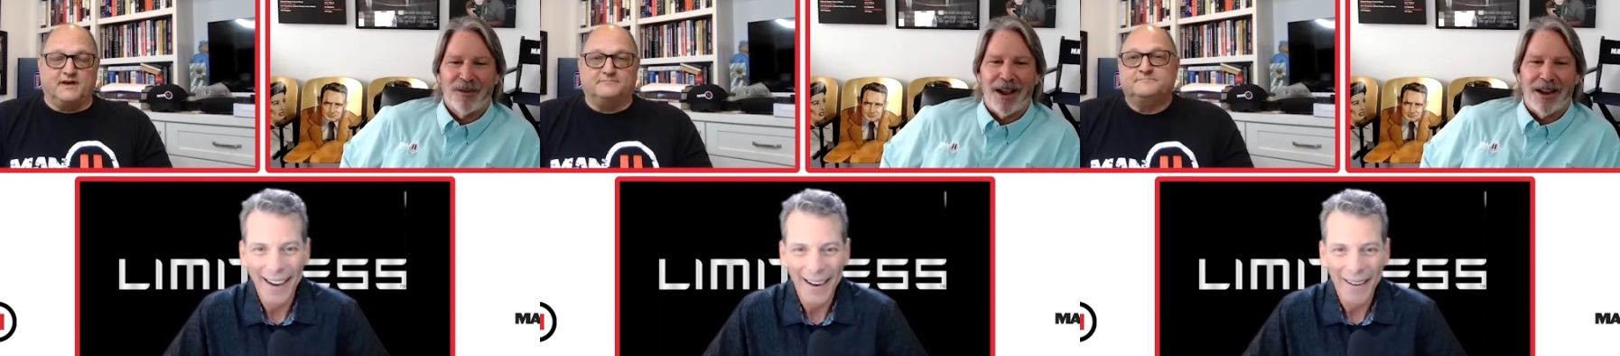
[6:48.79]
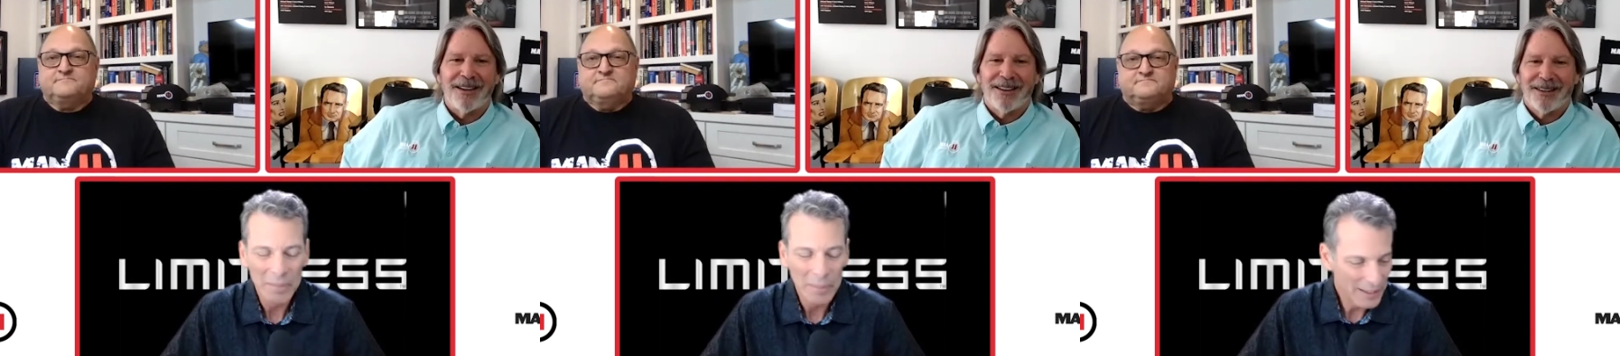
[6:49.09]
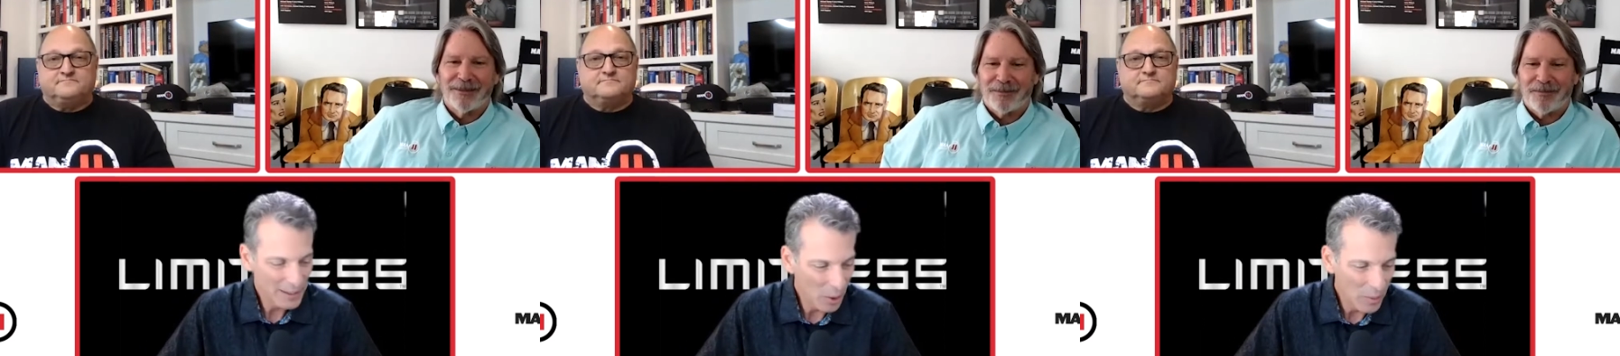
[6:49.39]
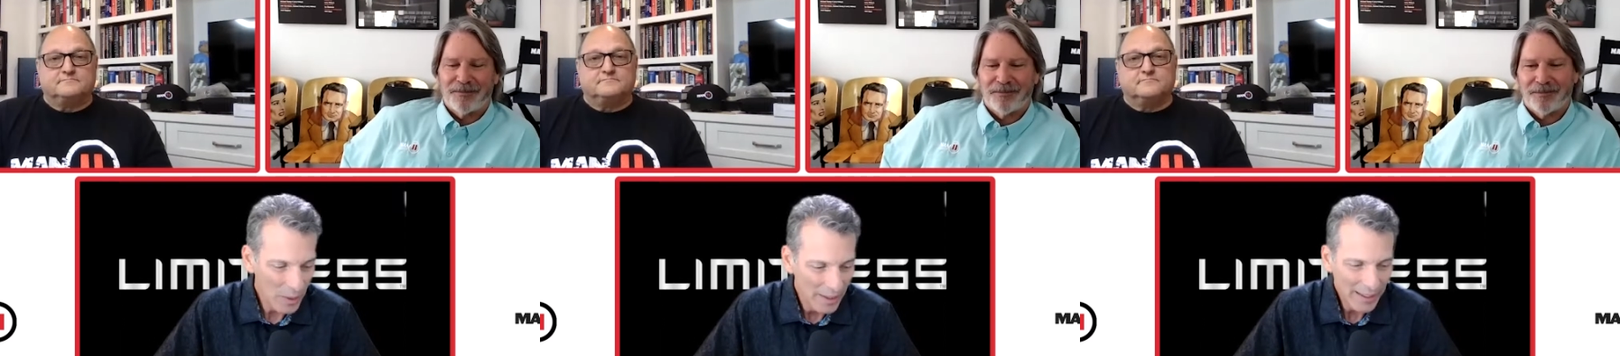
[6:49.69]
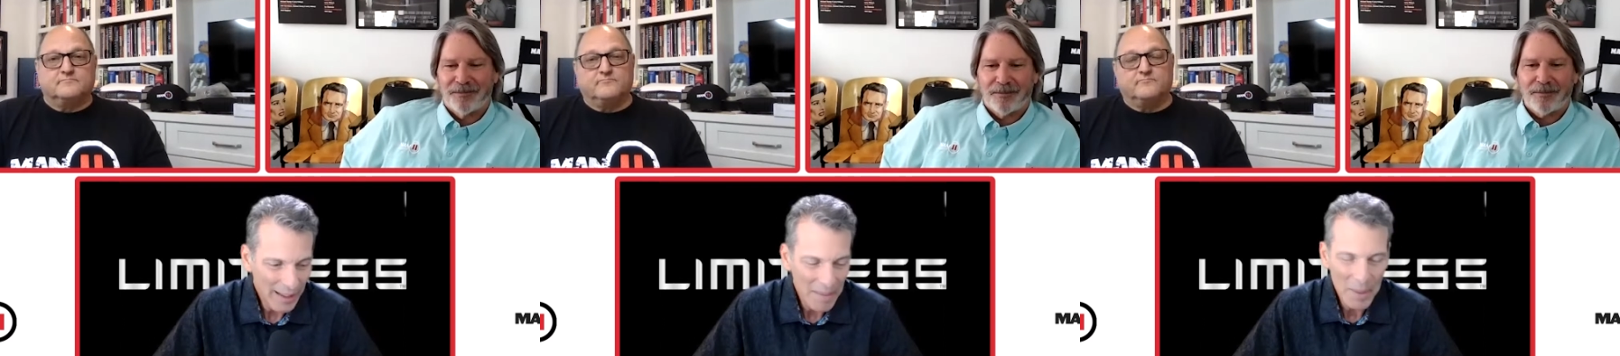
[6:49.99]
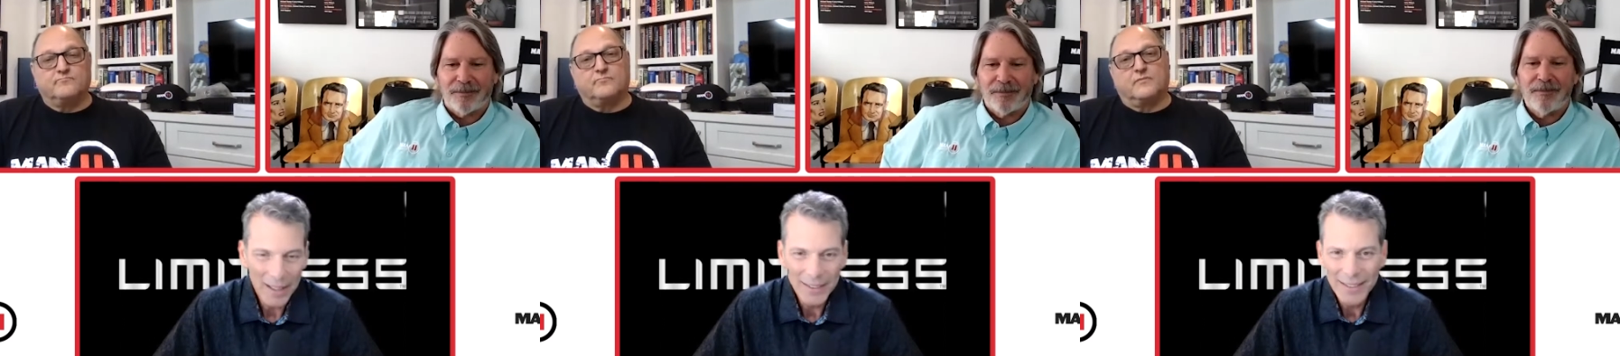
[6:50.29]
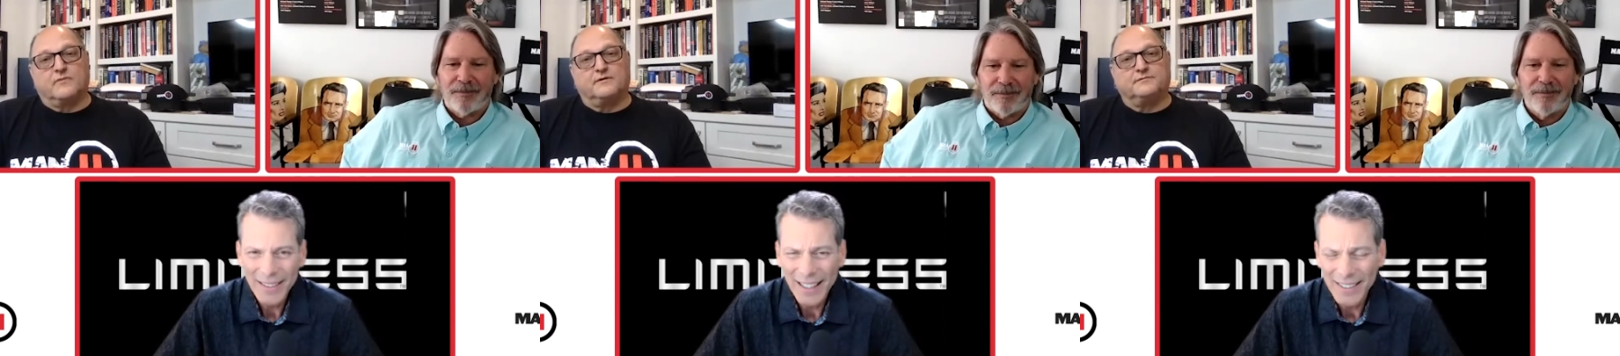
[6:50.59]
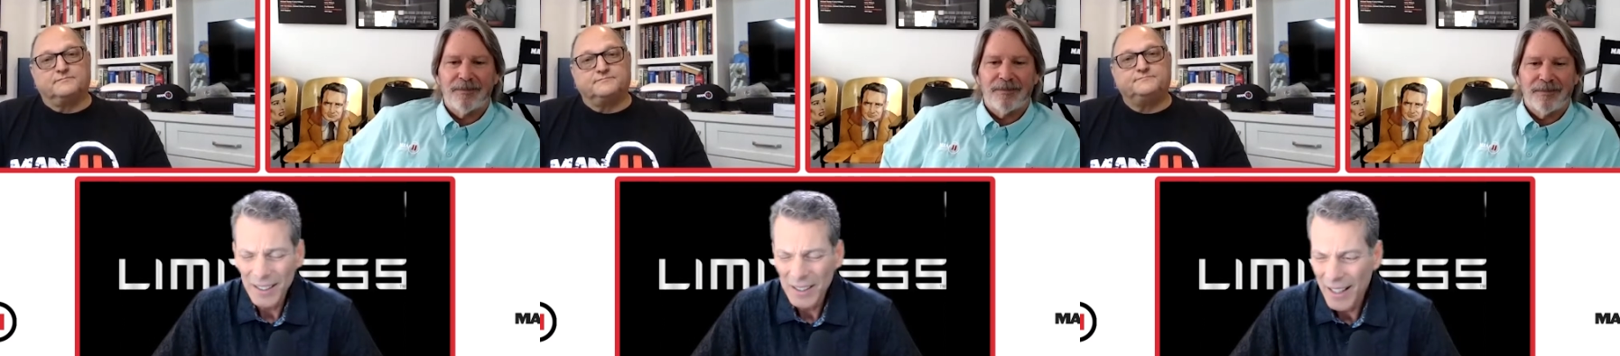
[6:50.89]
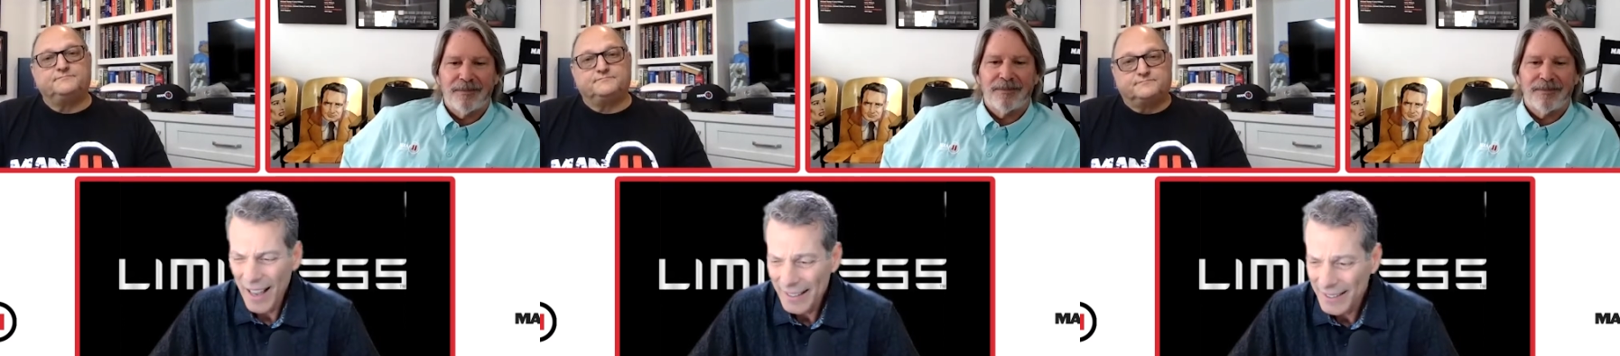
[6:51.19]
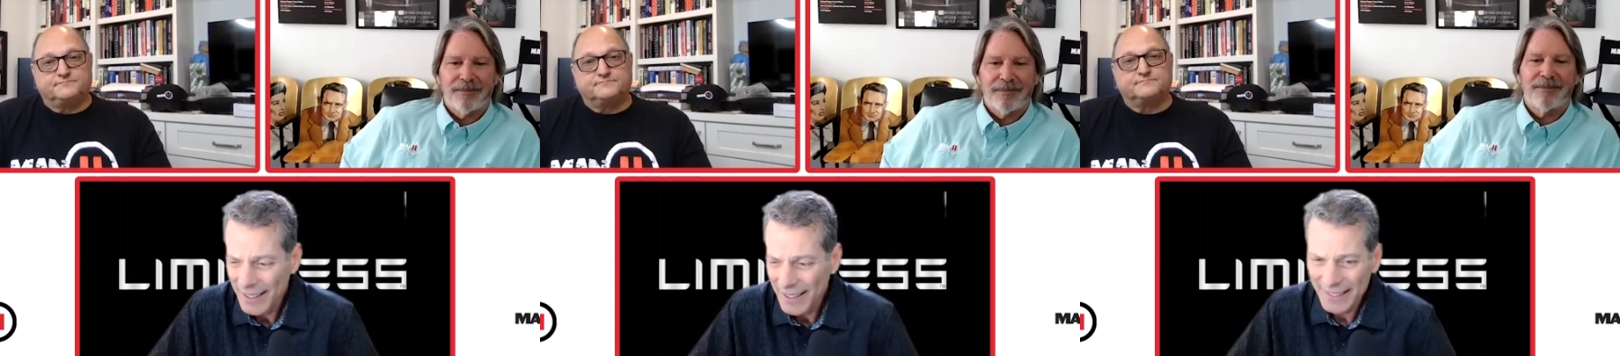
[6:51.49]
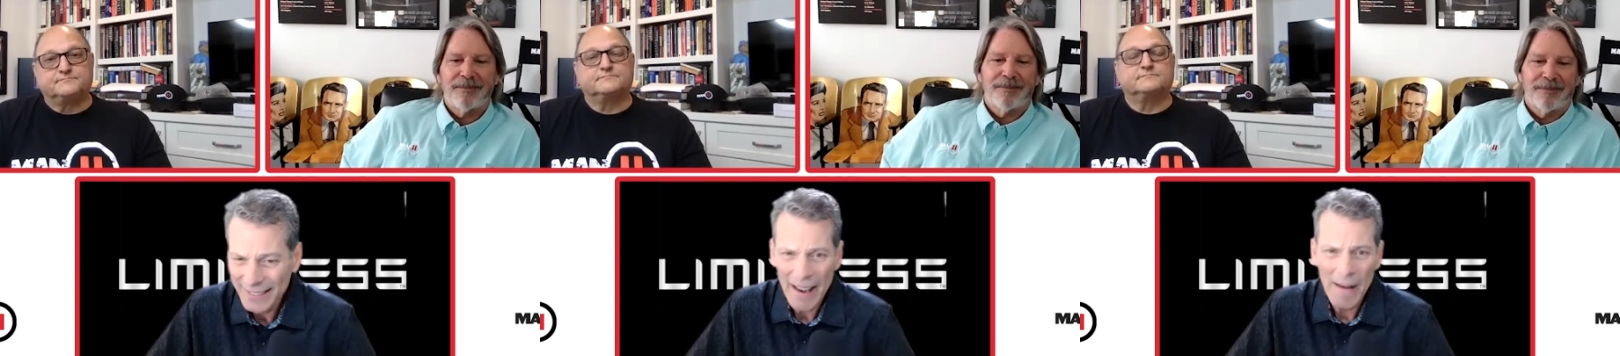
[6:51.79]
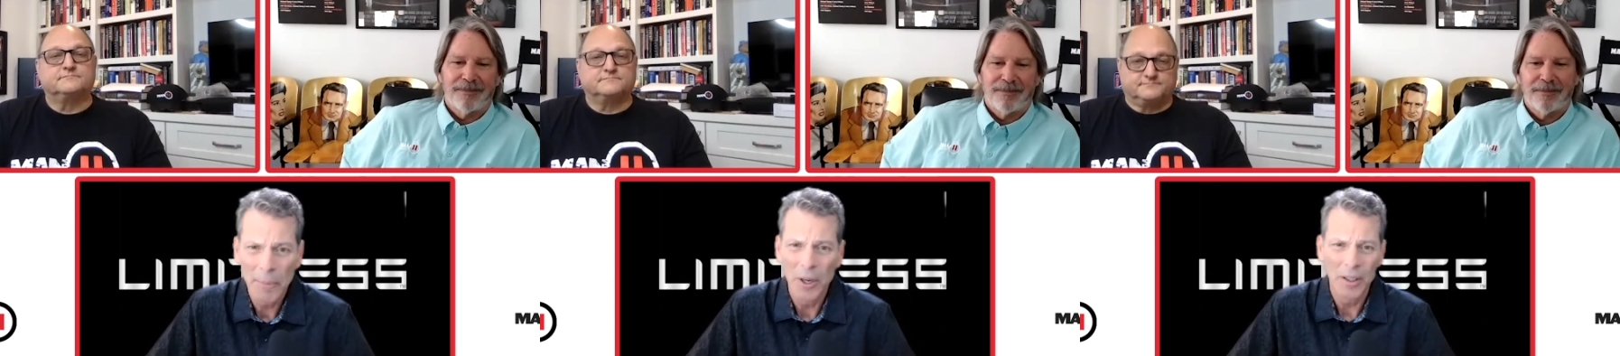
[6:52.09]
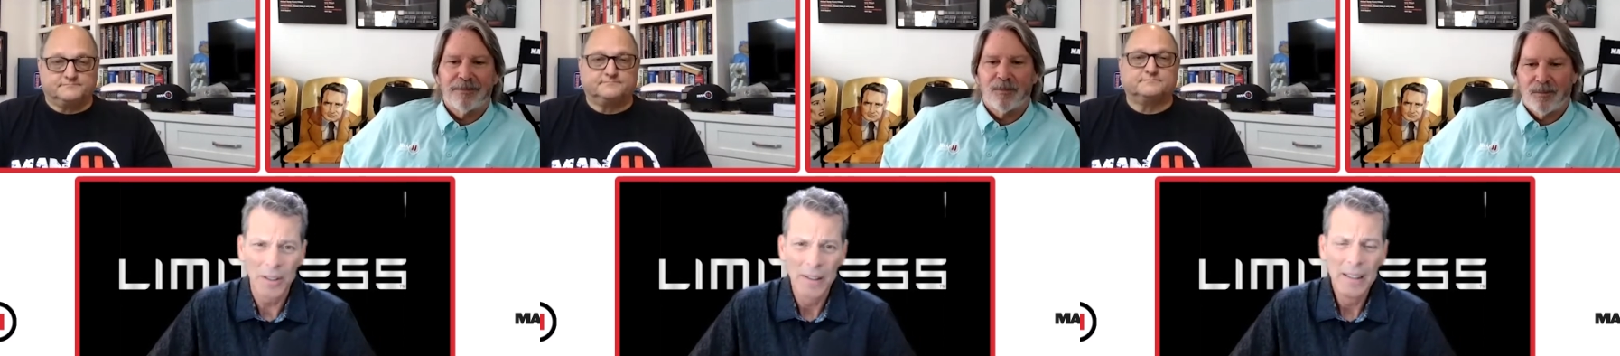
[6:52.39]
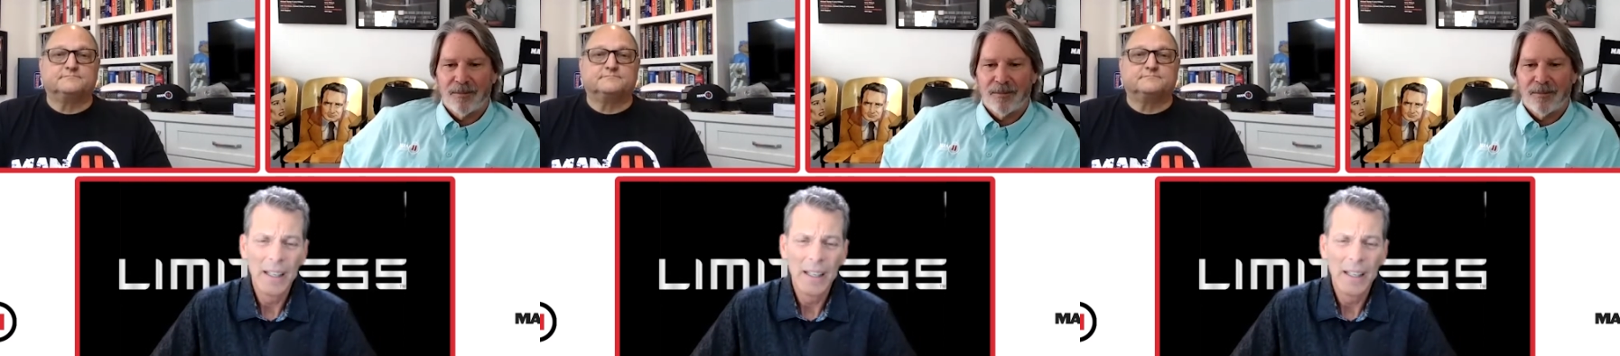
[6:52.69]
Speaker 1: Uh, right. But so Elon Musk is such a classic example.